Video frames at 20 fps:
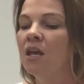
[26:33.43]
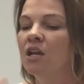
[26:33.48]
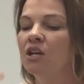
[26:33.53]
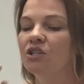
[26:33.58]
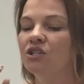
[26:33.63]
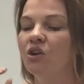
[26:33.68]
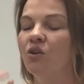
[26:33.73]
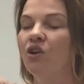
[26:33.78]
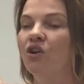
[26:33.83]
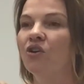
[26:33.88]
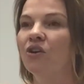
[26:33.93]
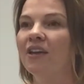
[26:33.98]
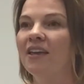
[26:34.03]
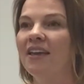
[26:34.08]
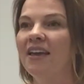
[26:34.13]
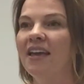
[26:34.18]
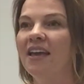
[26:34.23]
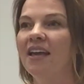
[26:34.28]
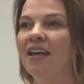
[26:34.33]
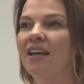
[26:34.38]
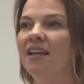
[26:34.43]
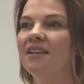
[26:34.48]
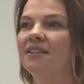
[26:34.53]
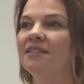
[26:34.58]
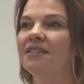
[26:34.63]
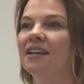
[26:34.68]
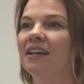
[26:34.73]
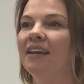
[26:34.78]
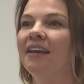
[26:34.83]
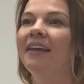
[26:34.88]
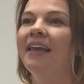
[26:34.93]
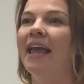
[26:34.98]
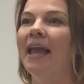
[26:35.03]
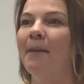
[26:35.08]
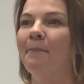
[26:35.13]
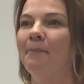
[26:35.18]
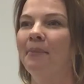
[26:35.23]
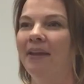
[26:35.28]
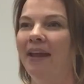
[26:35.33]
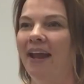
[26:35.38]
So your key is
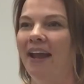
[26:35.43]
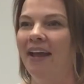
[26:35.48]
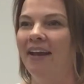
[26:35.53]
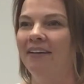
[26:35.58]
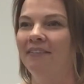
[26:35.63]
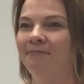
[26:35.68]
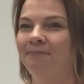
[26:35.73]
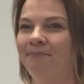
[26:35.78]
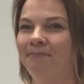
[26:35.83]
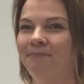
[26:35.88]
game plan.